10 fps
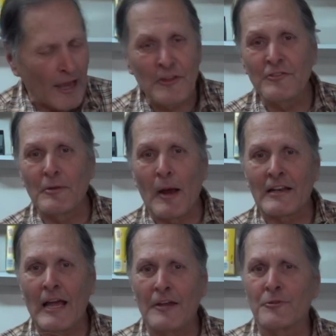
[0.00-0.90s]
had these in my
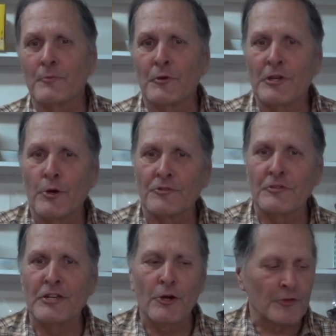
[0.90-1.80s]
classroom for years
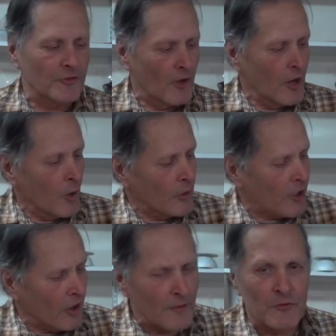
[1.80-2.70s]
and years. We
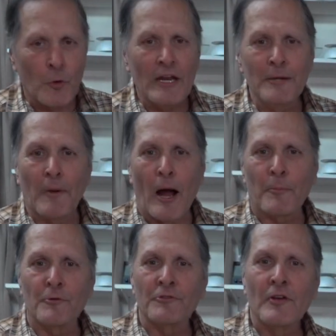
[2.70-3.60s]
call them Tweety
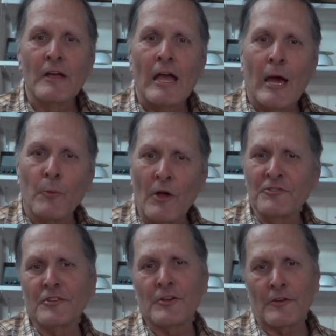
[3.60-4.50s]
Boppers, and one
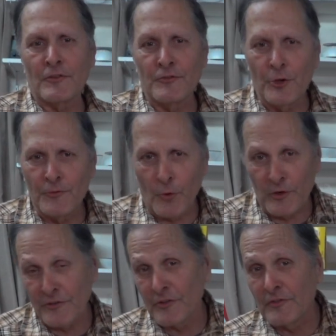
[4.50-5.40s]
suggested use for
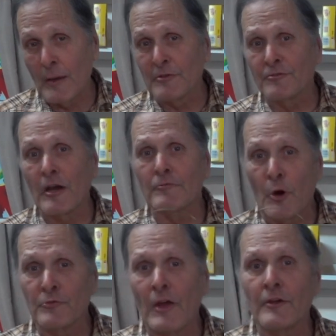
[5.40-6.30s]
it is to demonstrate
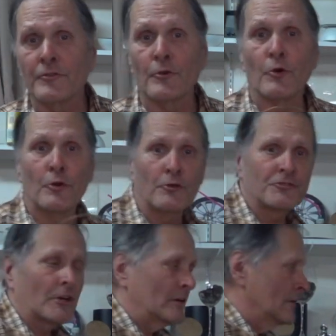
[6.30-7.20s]
rotational
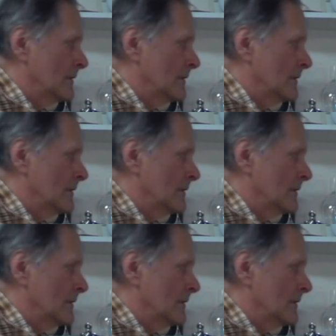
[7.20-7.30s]
inertia.